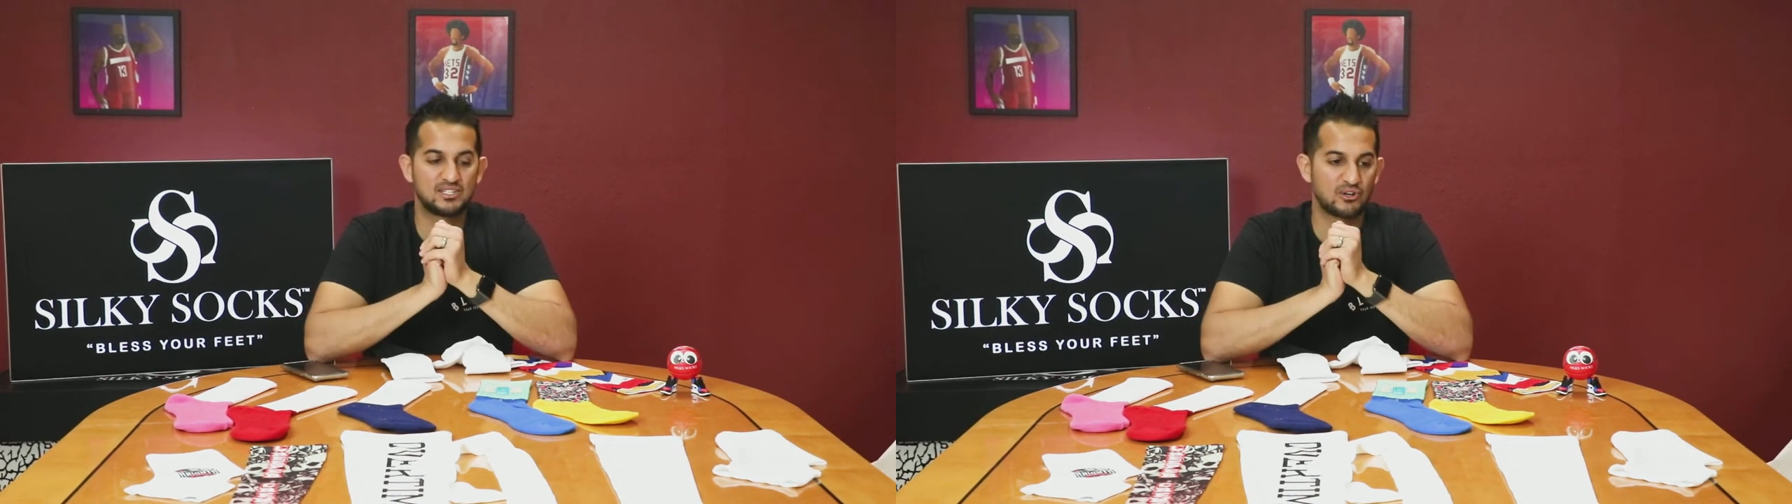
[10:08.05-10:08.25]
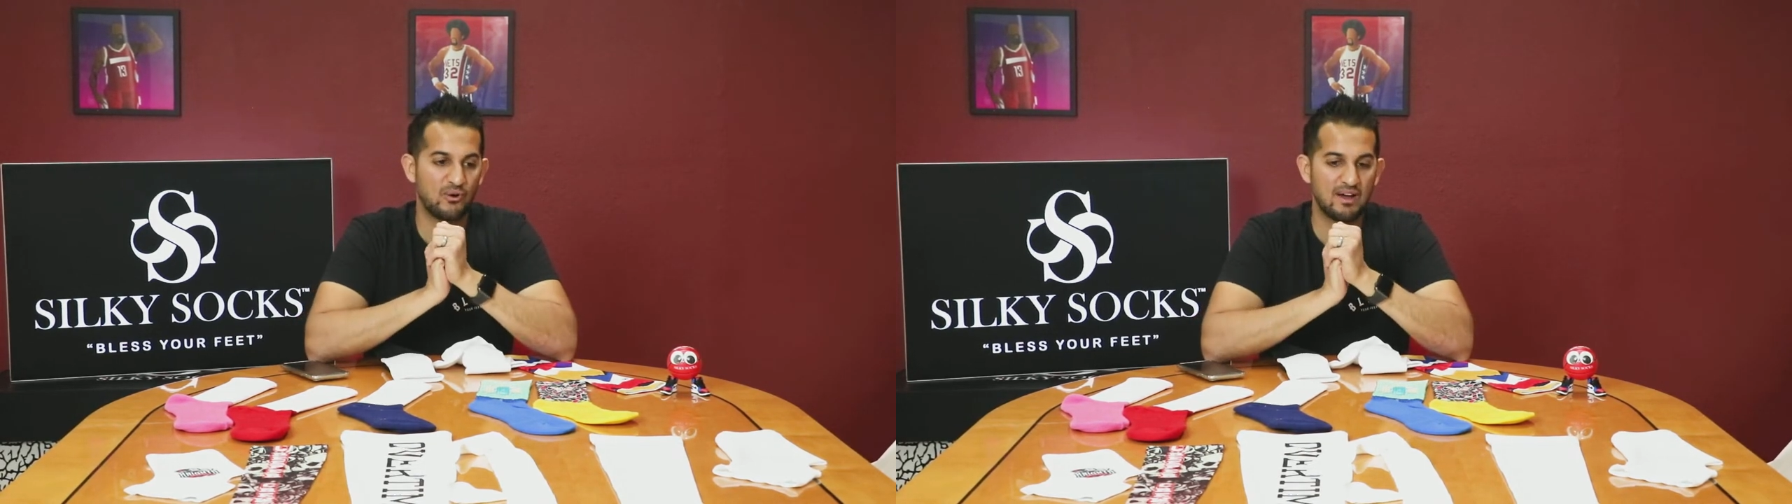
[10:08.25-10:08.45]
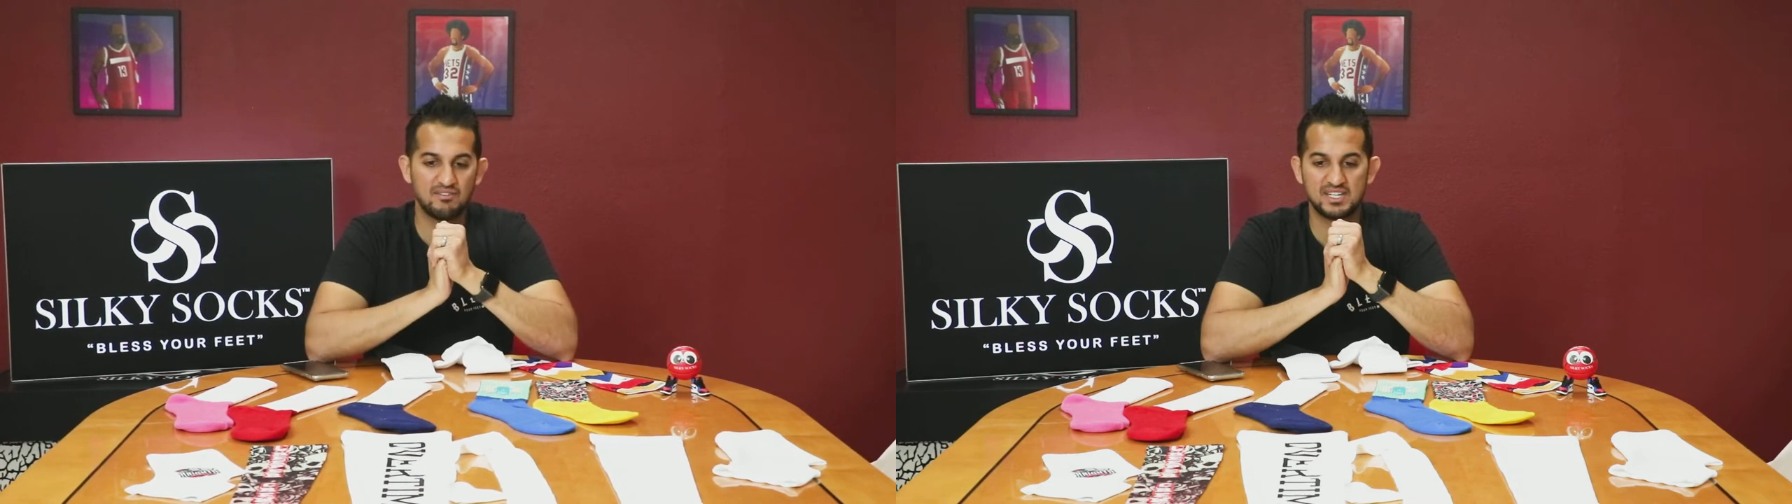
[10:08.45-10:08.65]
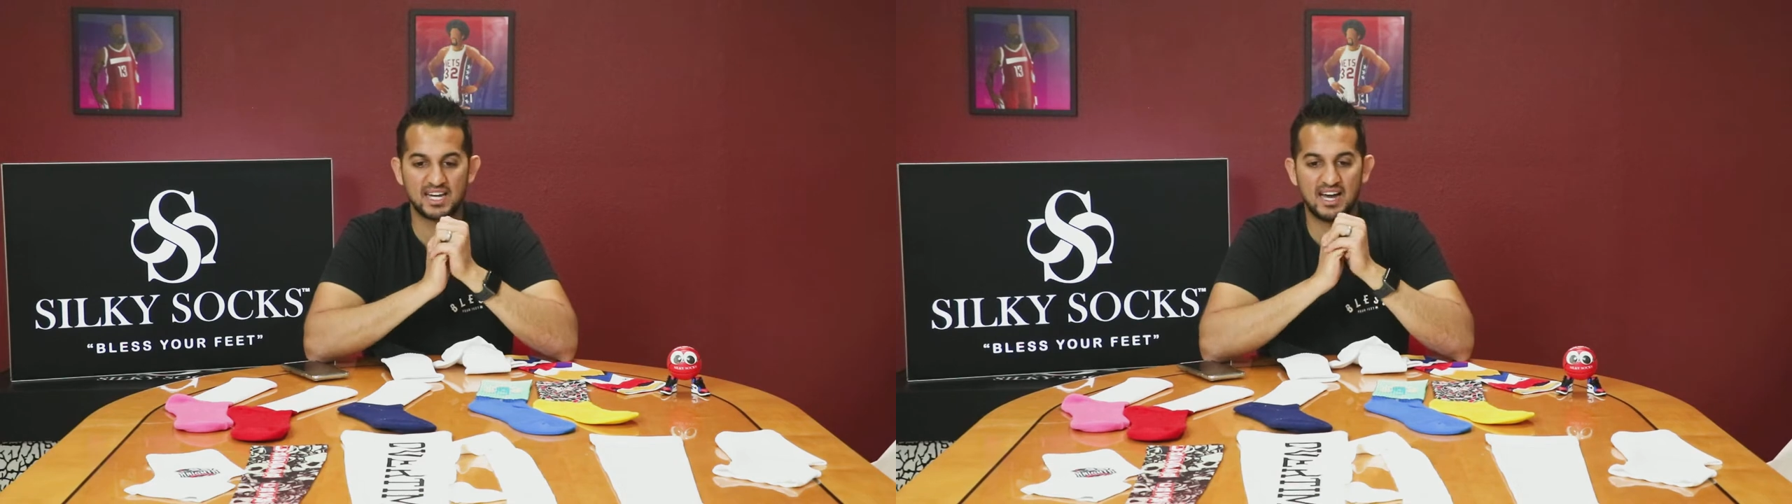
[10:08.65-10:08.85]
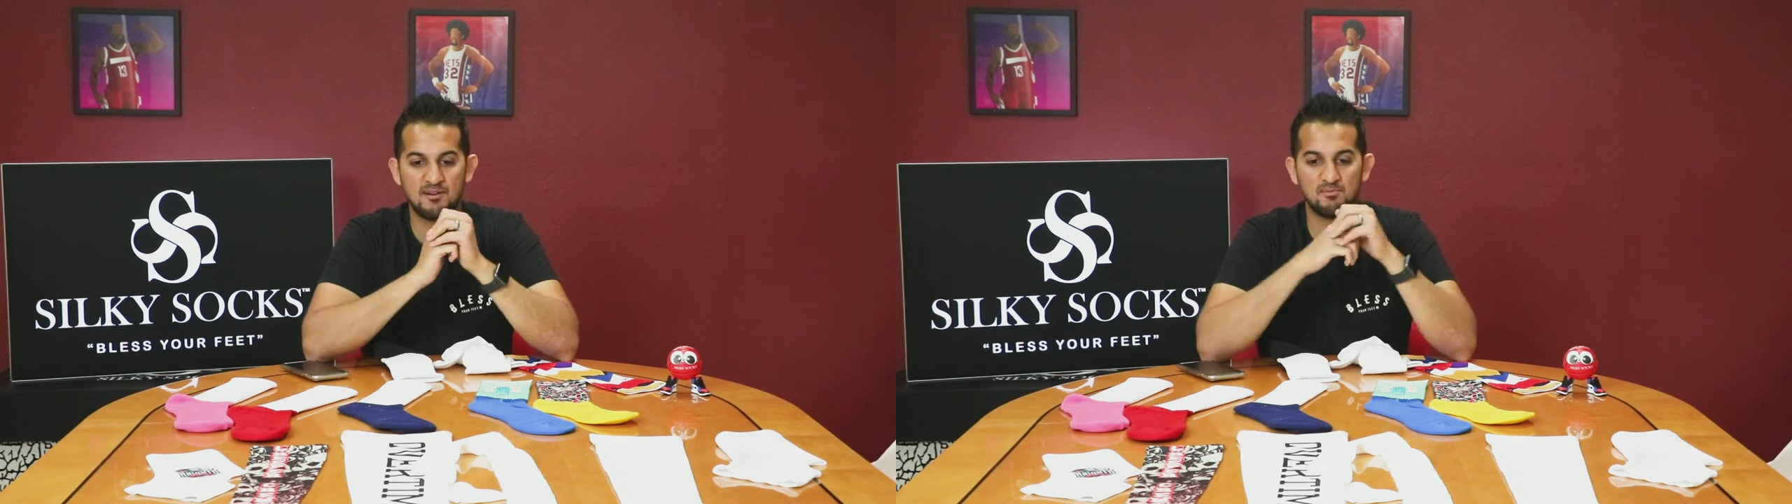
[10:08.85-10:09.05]
So every
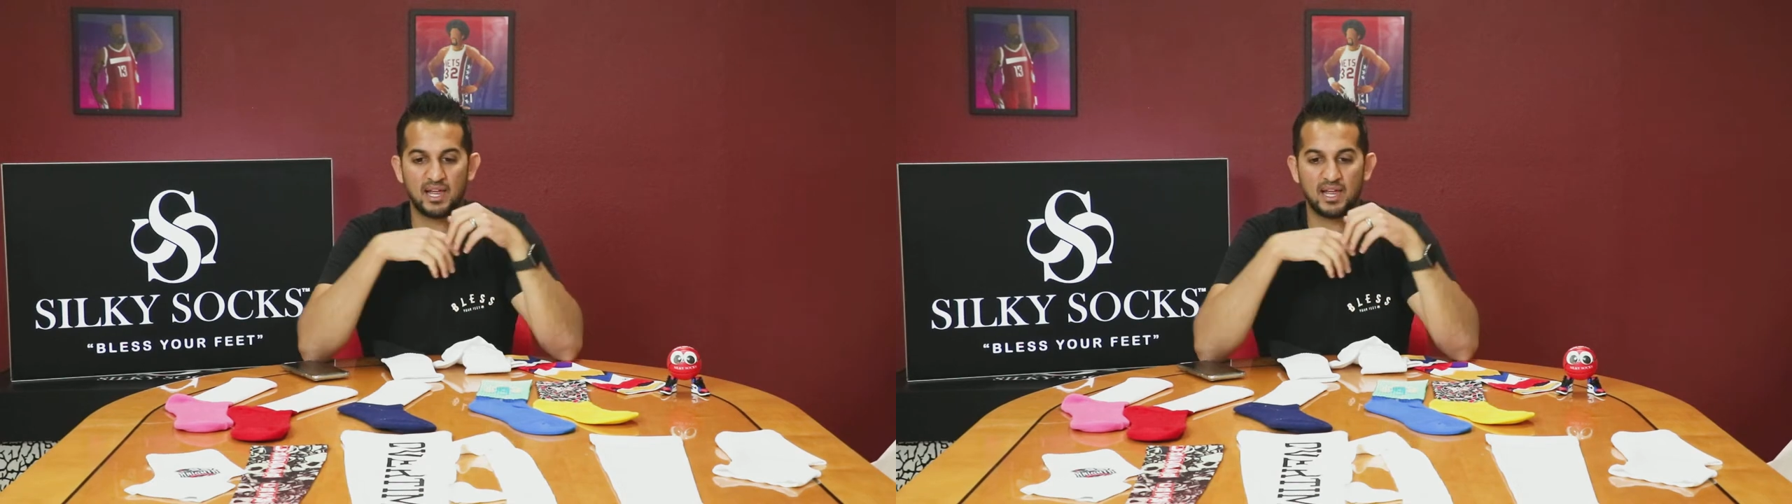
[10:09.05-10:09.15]
time